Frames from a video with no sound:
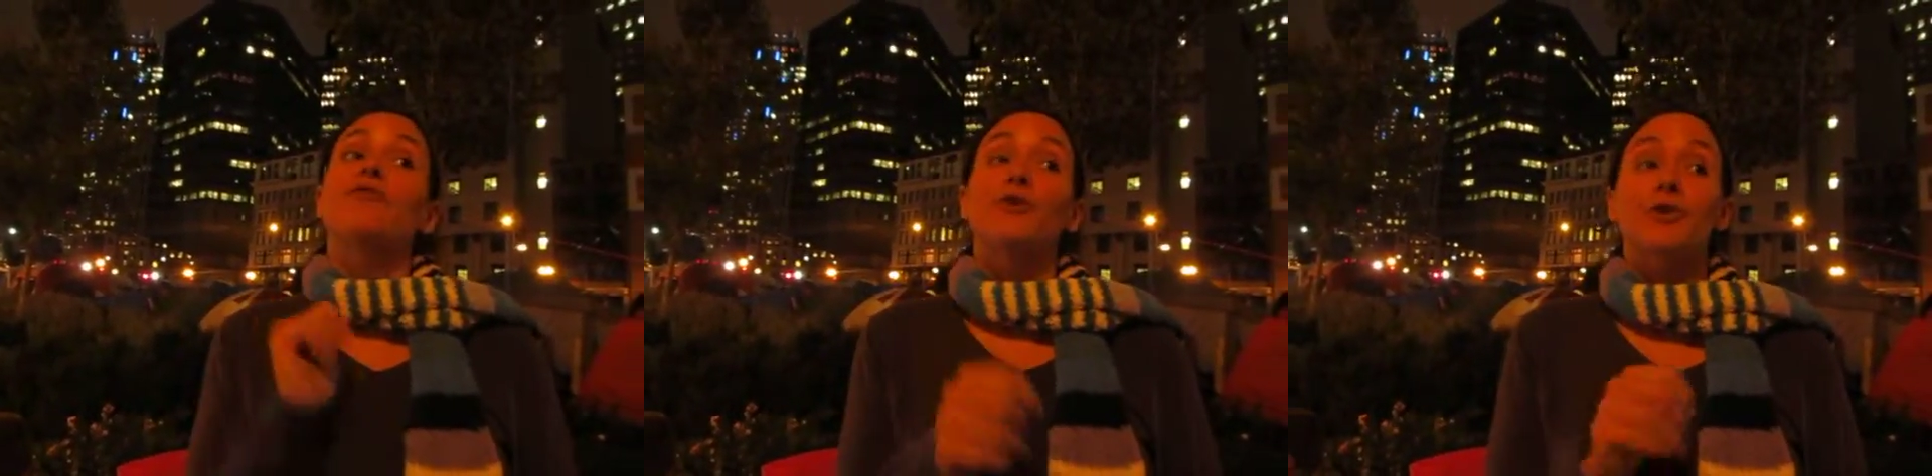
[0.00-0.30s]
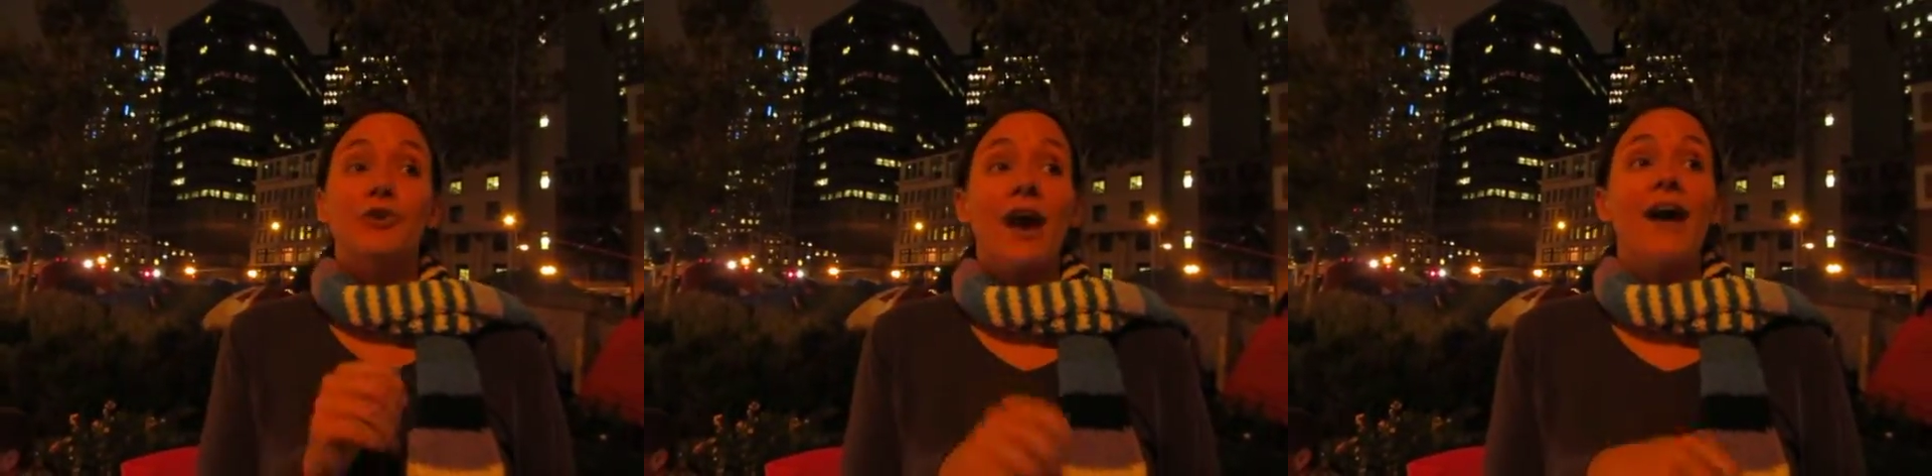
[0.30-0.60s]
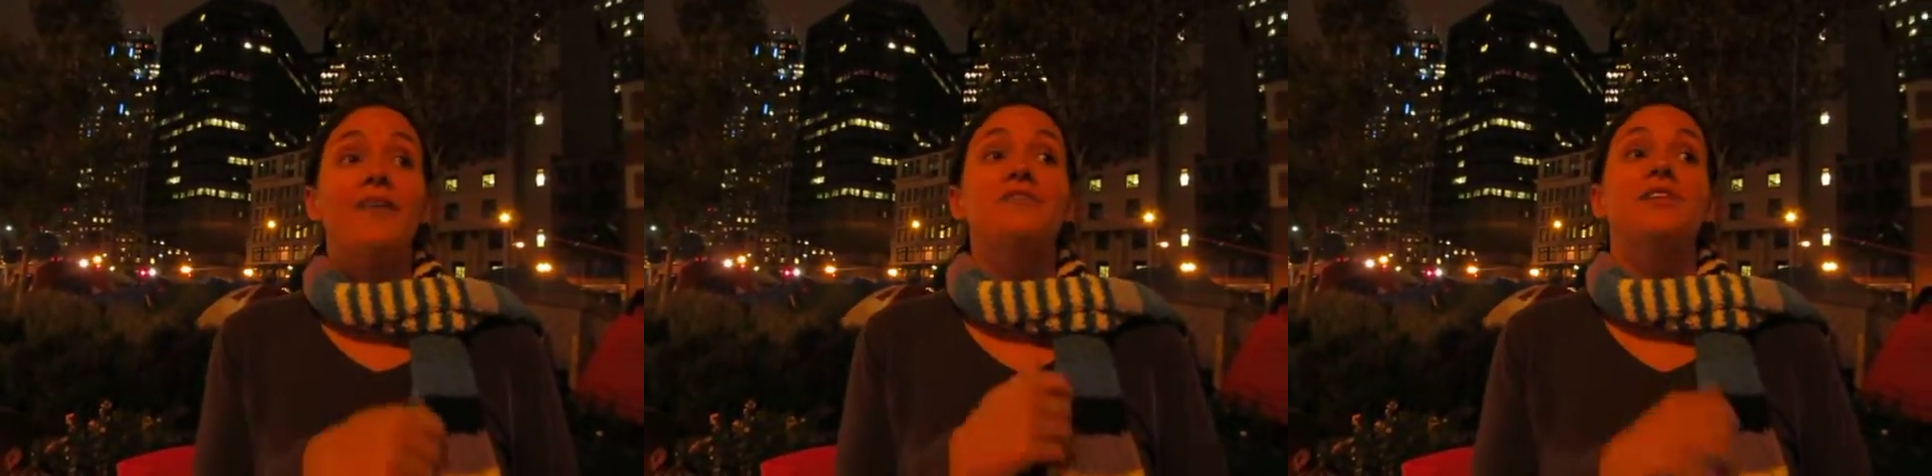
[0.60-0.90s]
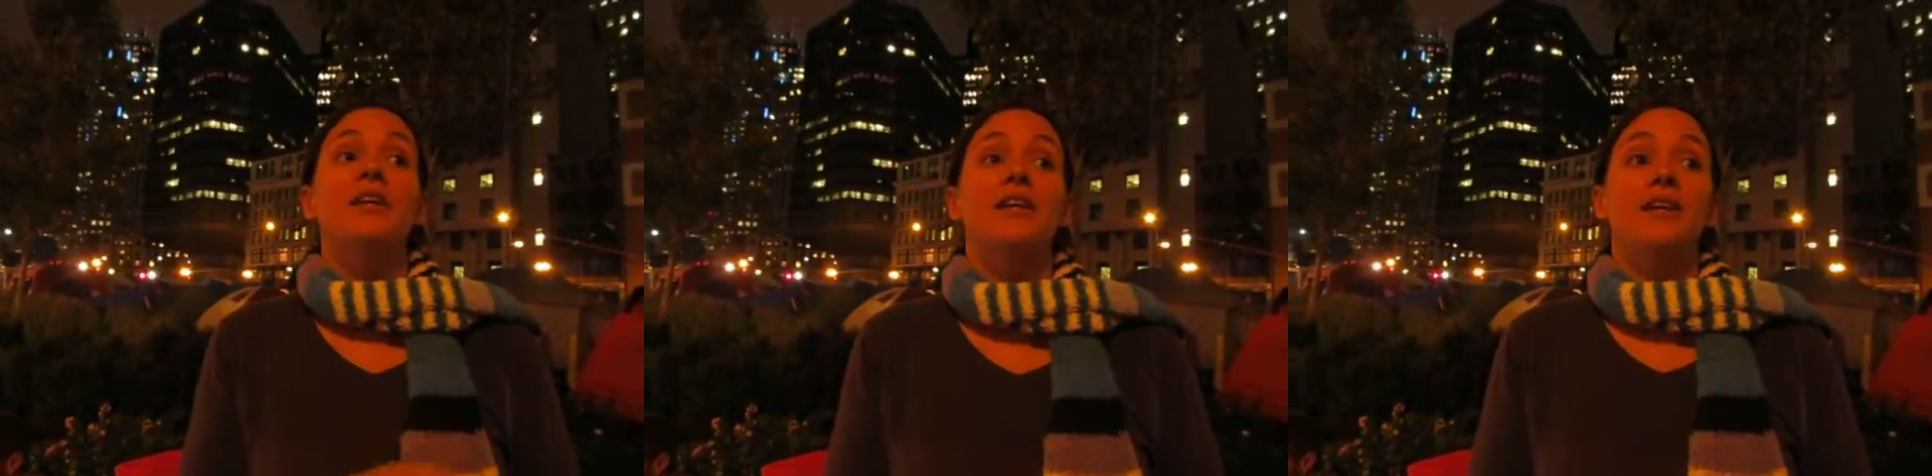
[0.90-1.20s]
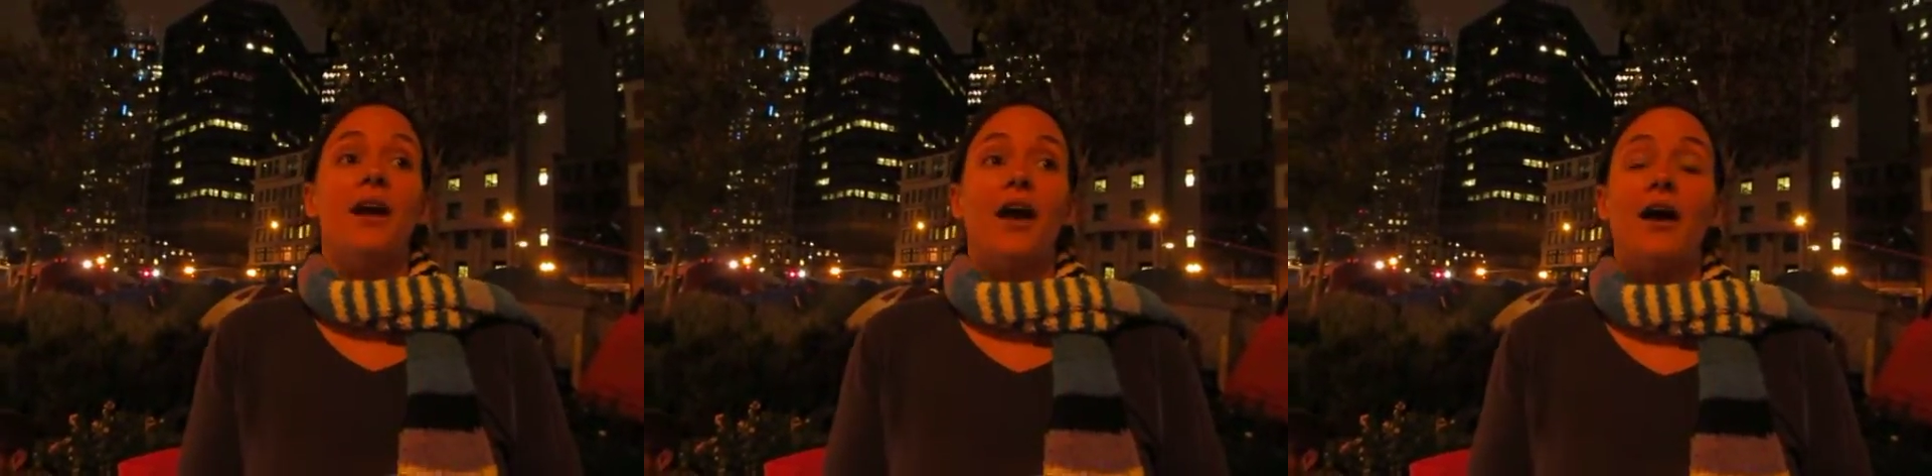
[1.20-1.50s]
photographs
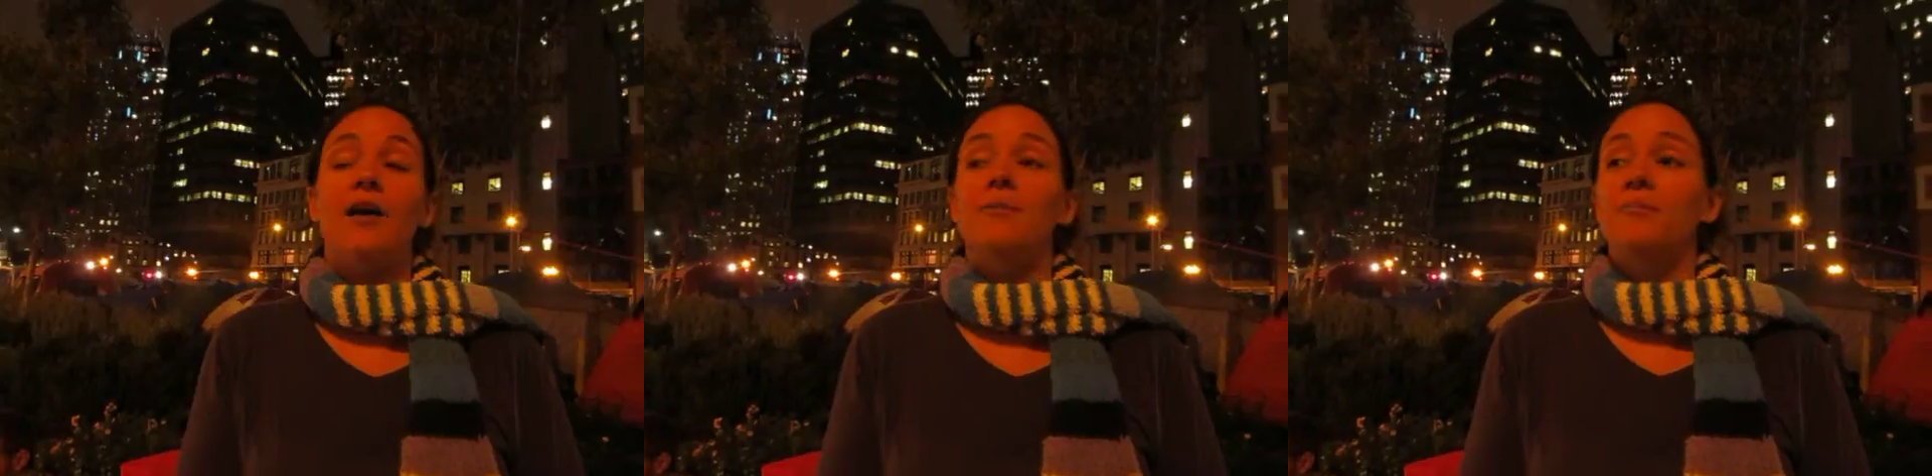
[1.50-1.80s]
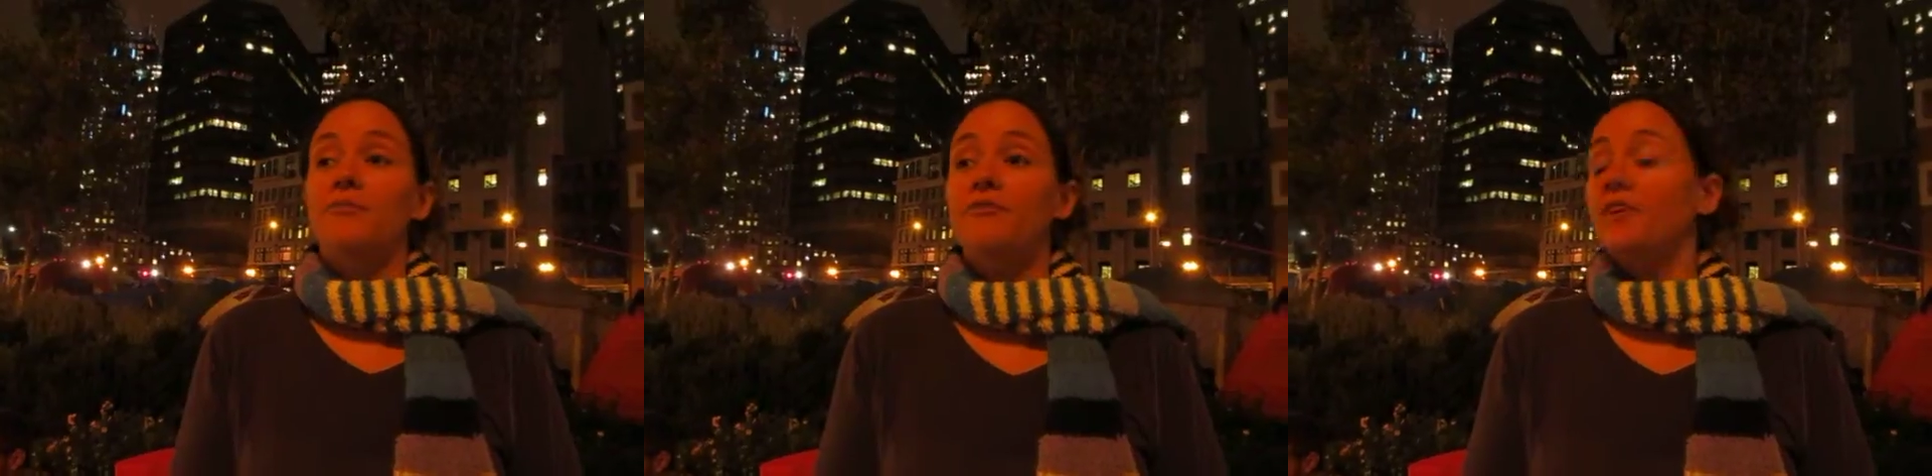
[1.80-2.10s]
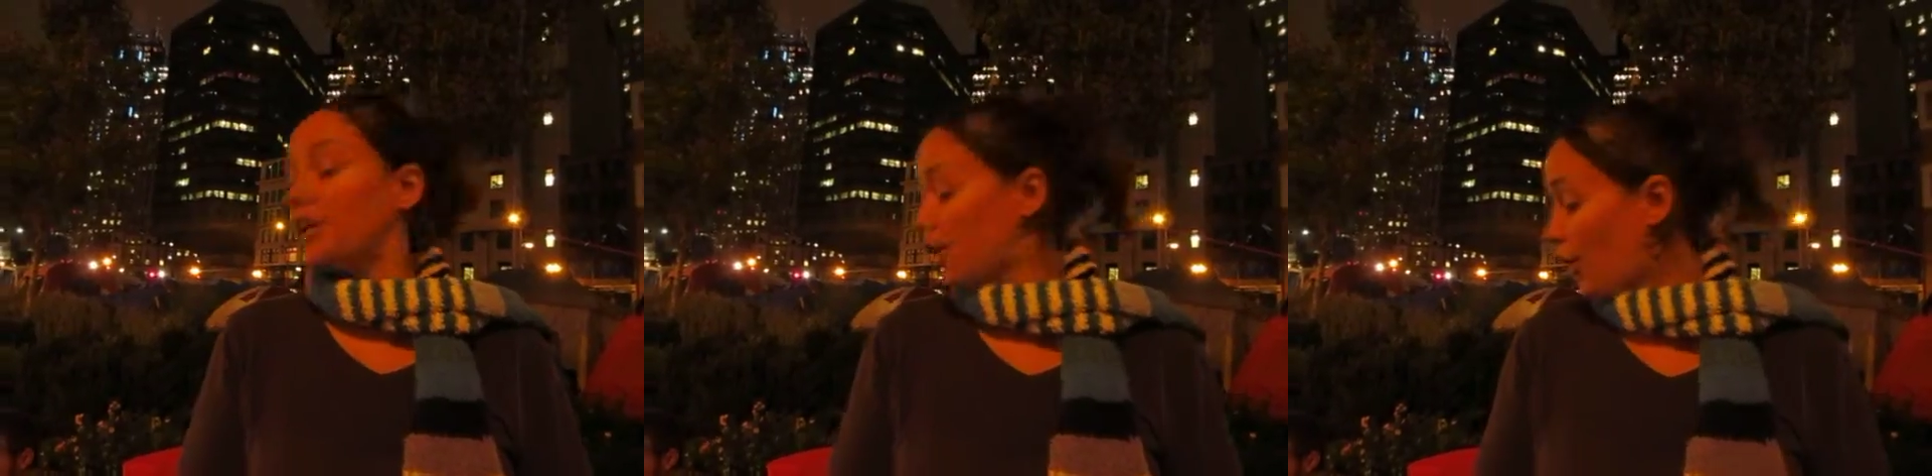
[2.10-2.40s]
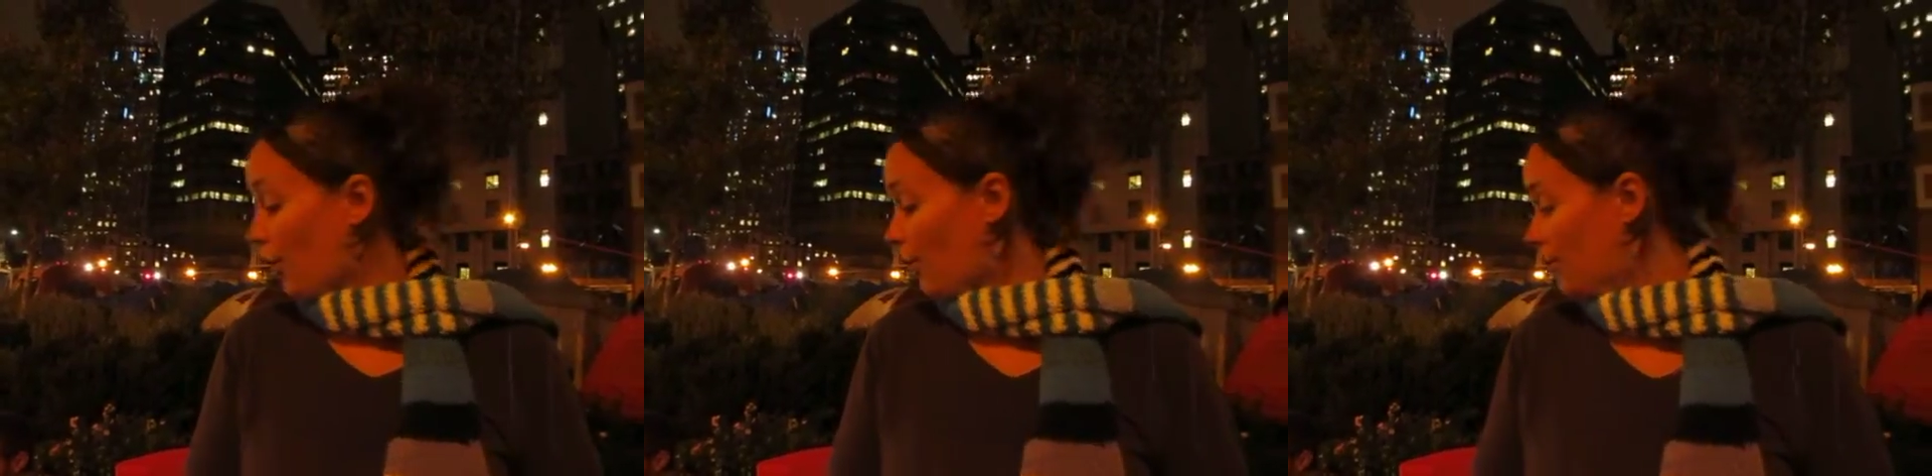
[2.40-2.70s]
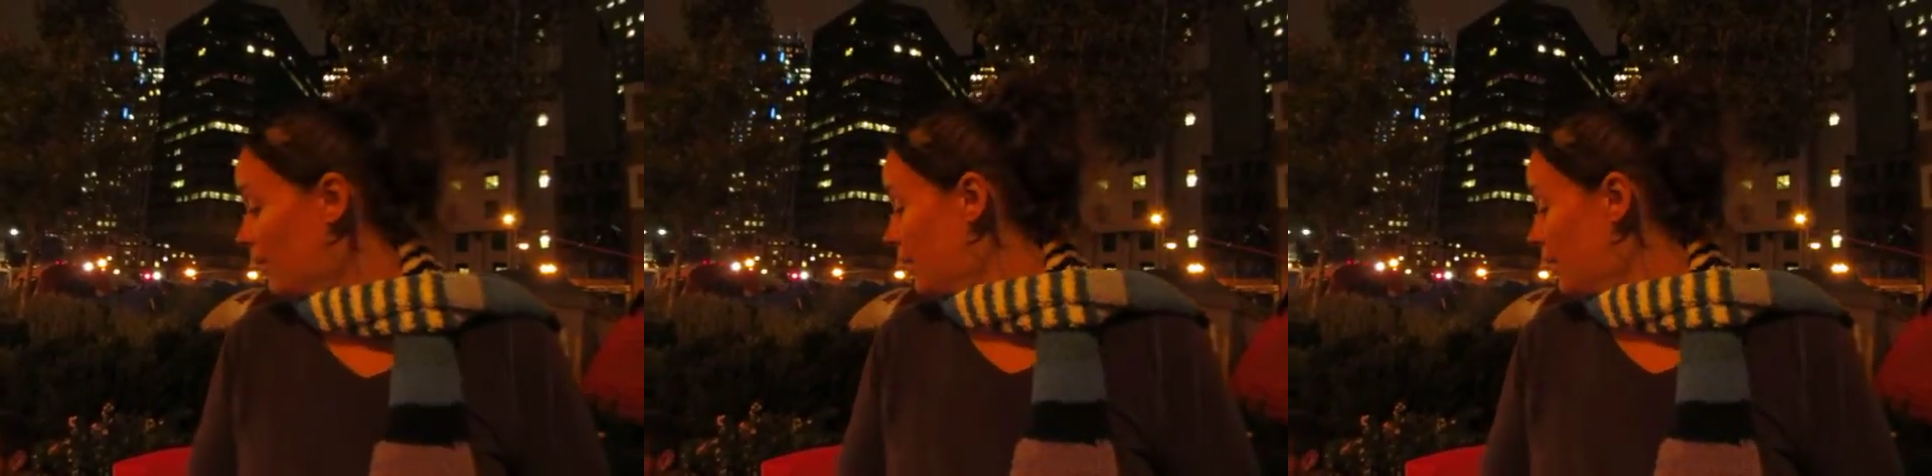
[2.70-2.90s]
and video,